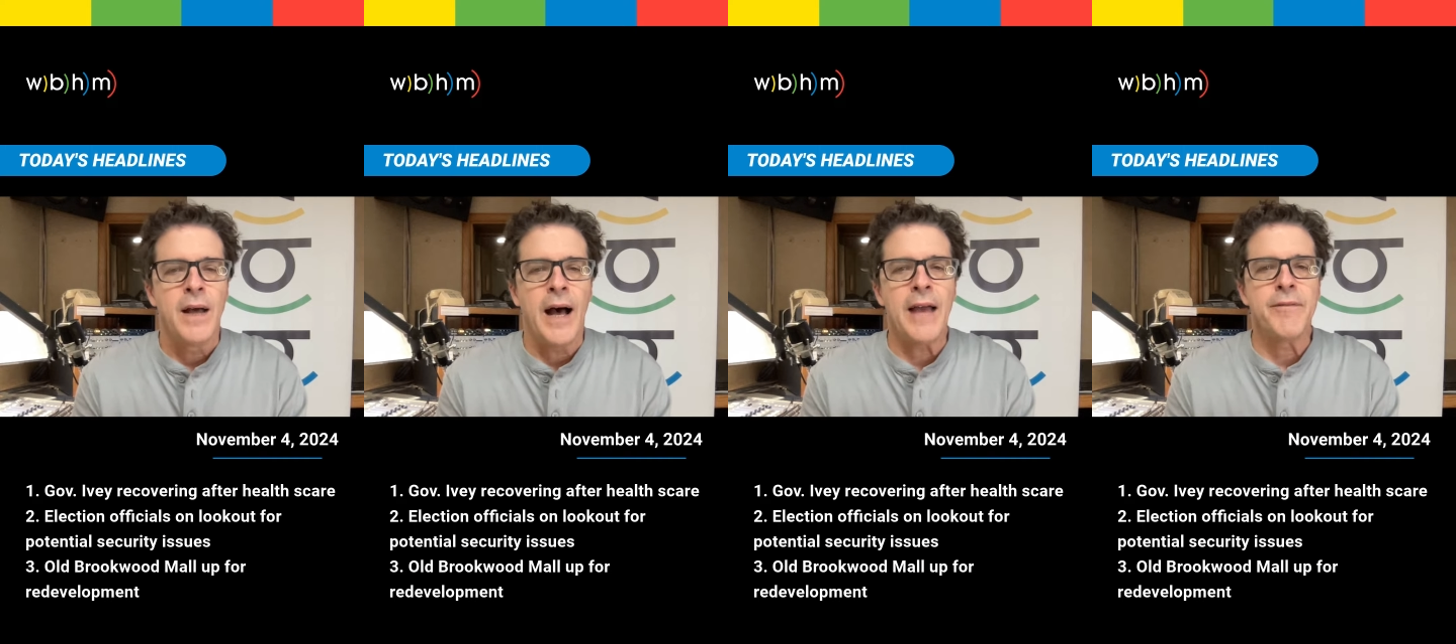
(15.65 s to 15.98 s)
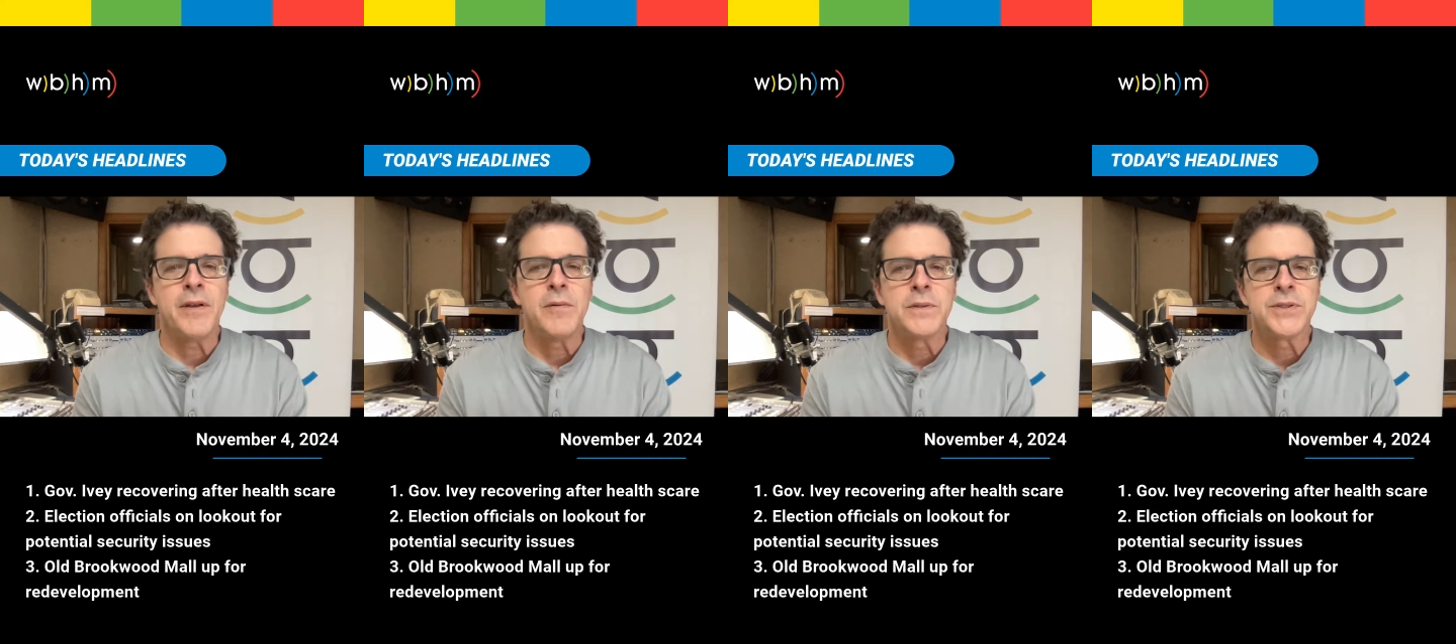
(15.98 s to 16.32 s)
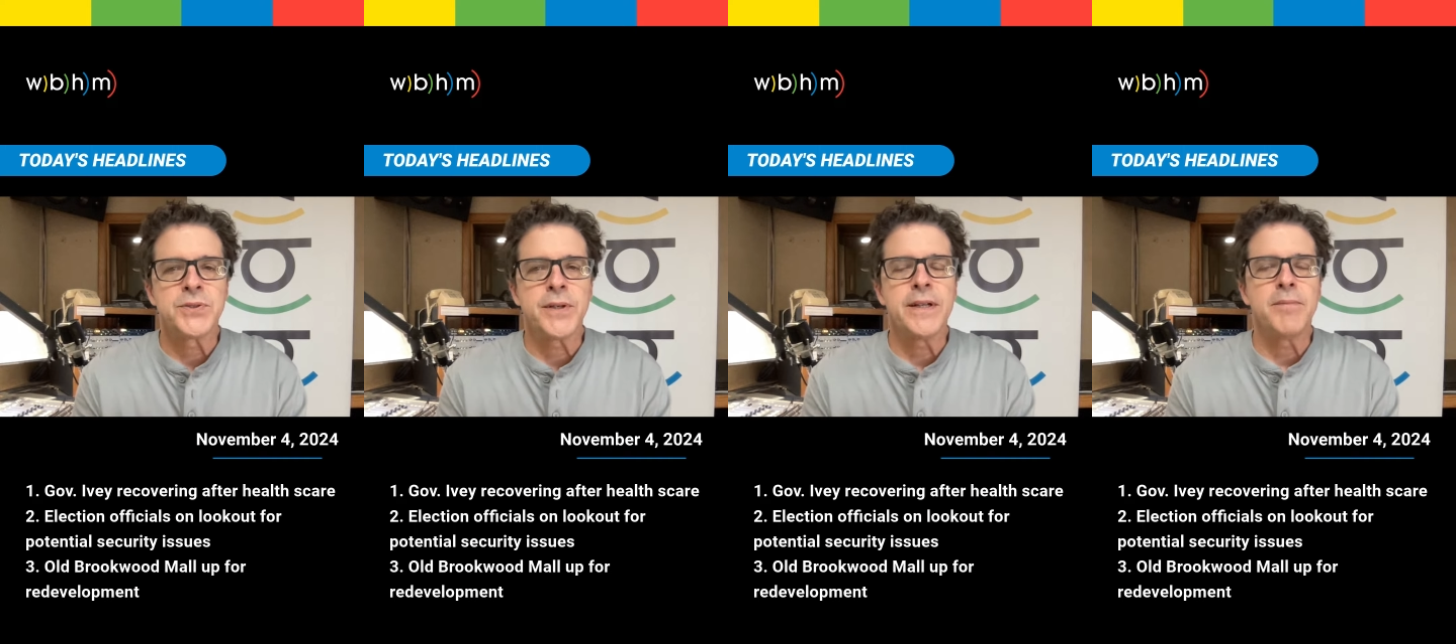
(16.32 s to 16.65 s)
Ivey
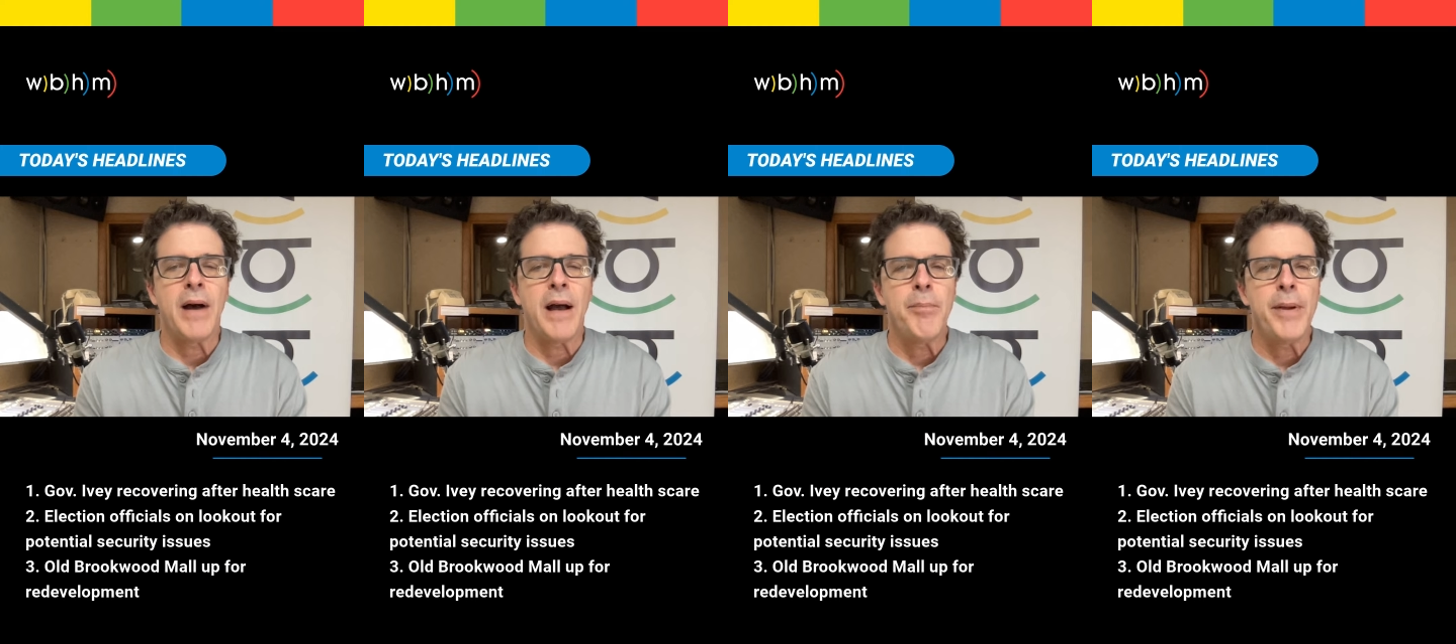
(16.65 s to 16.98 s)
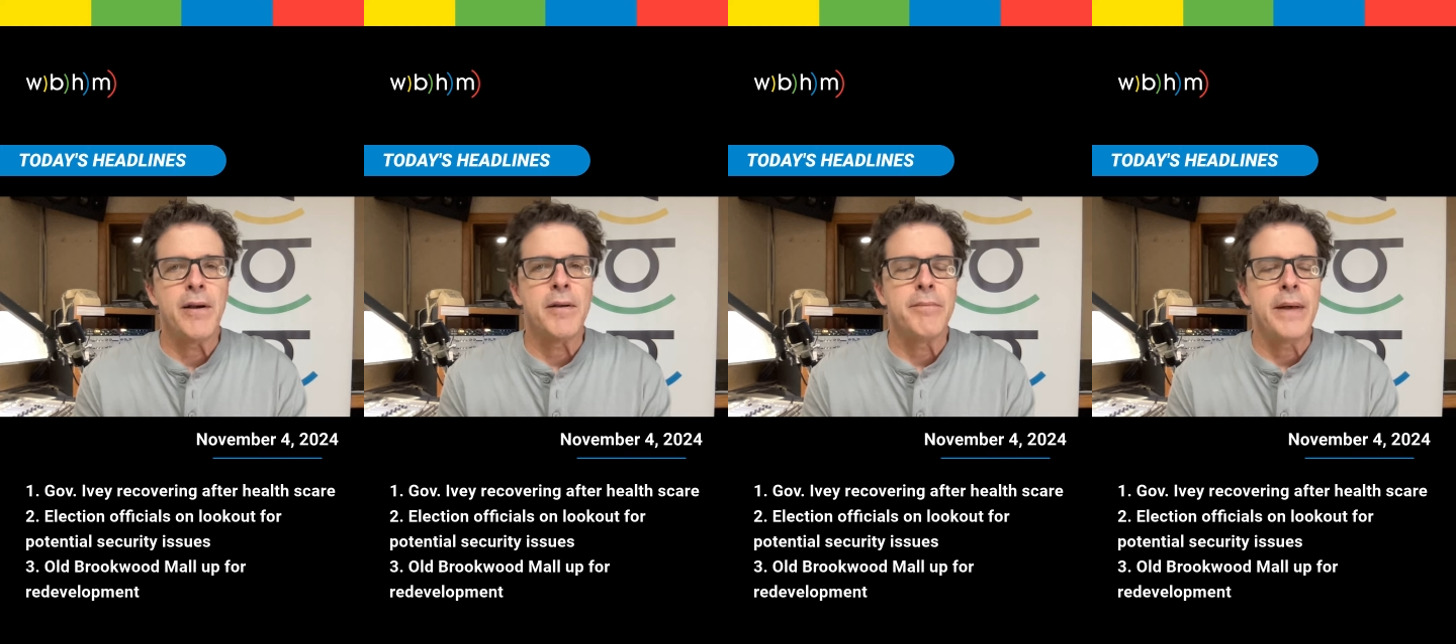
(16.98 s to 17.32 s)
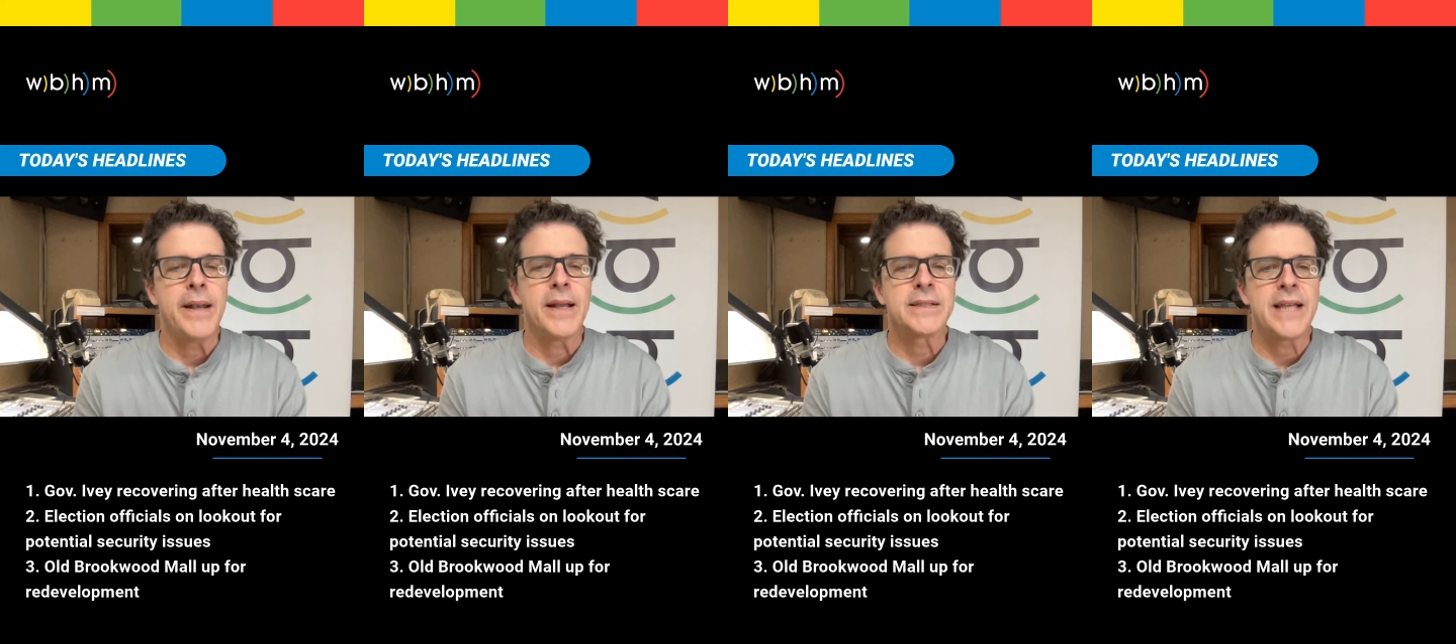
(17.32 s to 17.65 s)
was treated by
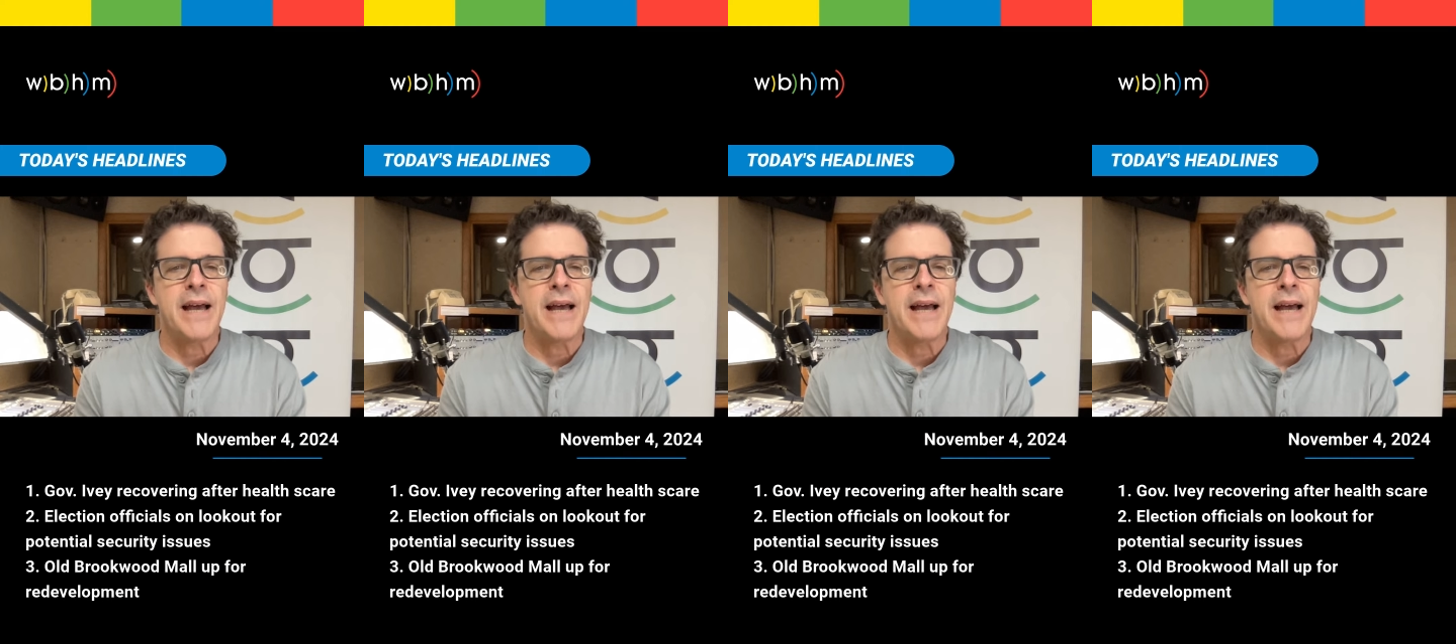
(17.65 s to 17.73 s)
paramedics